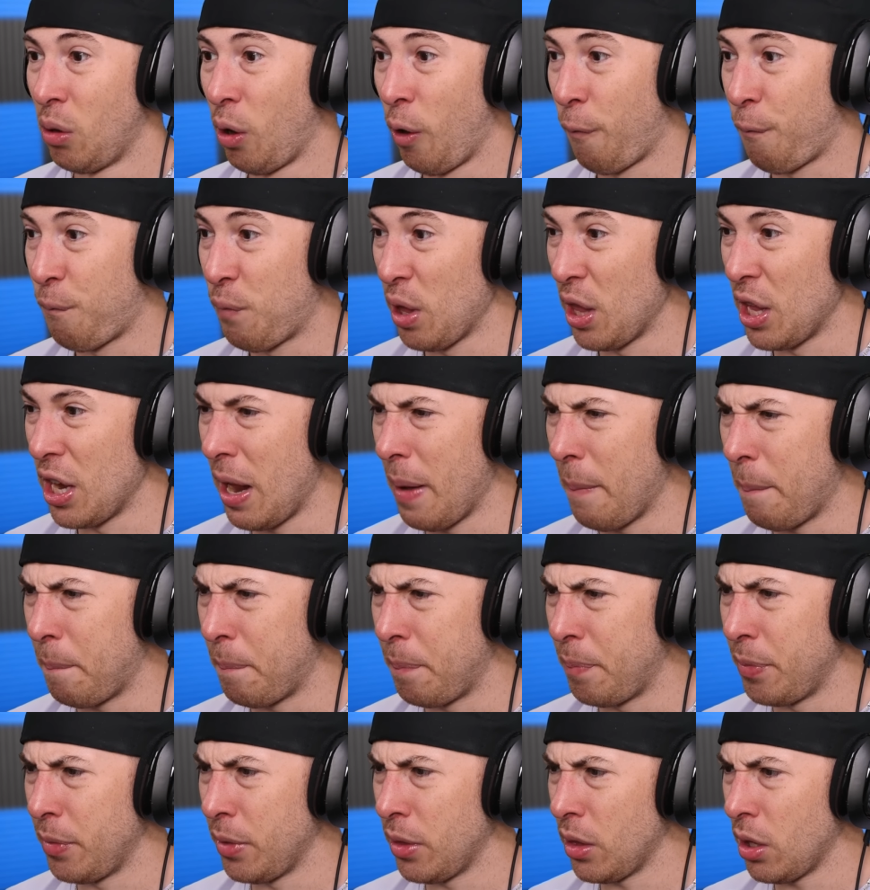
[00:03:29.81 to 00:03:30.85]
We're filling up.
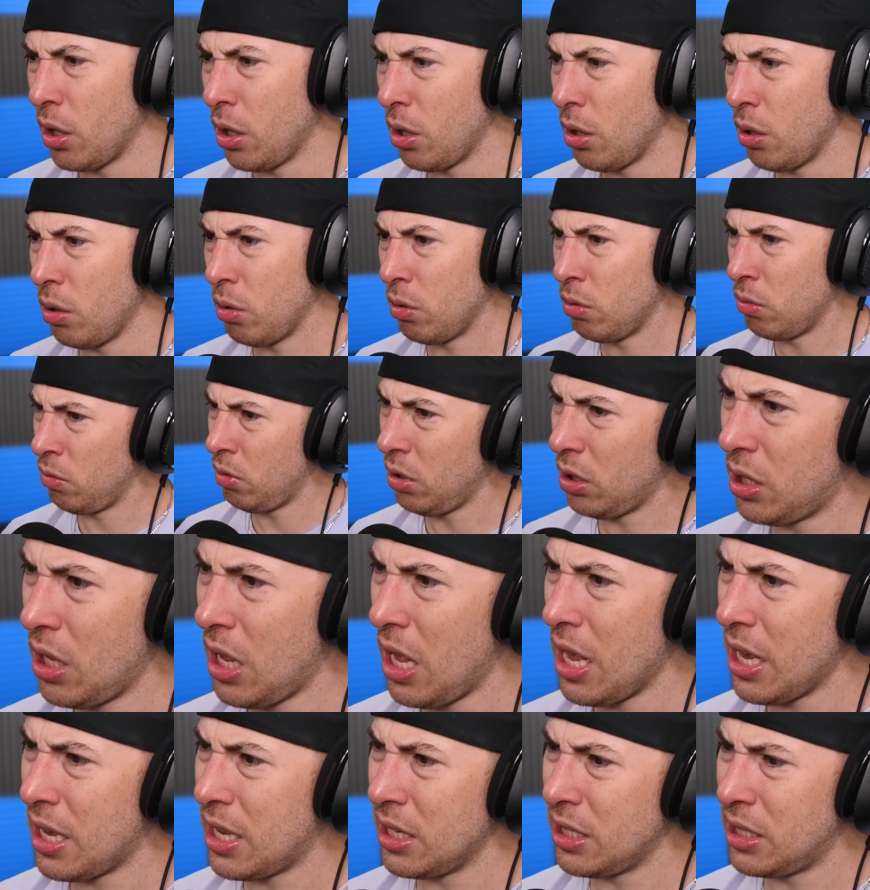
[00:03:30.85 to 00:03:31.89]
What the
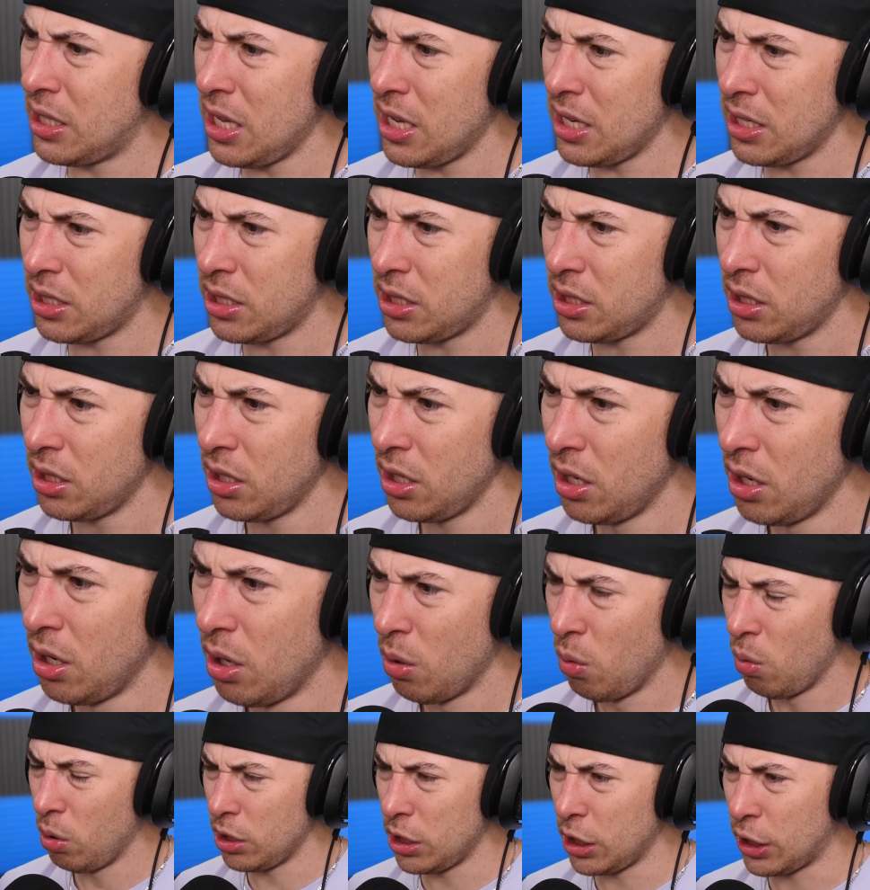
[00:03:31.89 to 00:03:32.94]
heck is this?
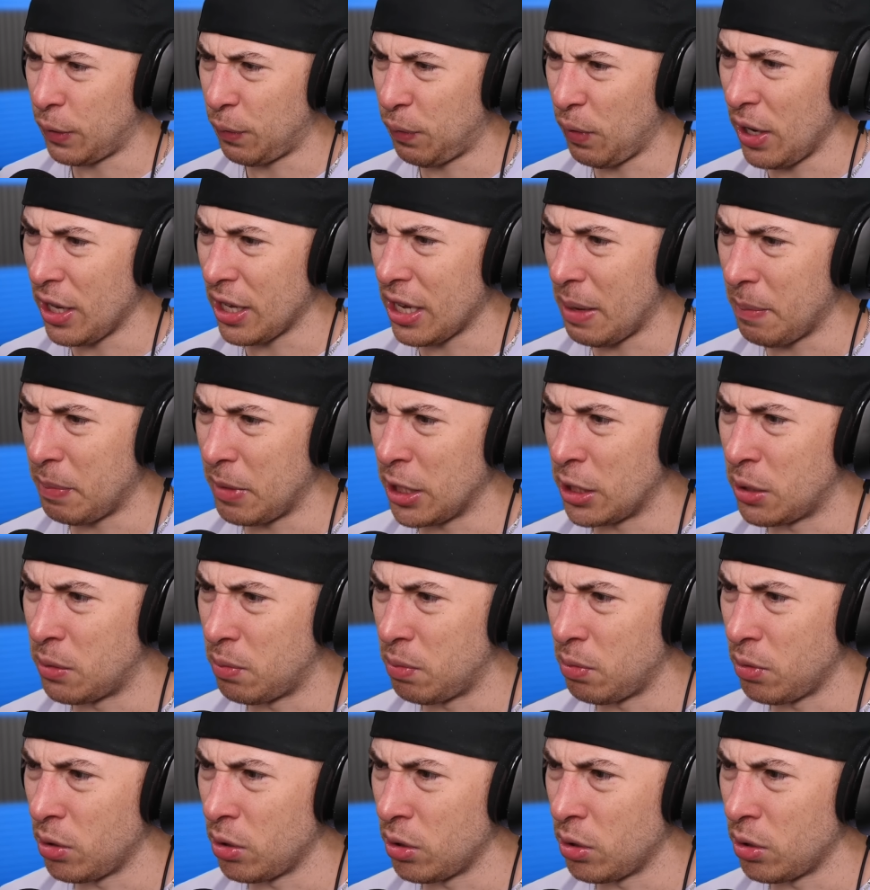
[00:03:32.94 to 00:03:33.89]
We're just filling up this.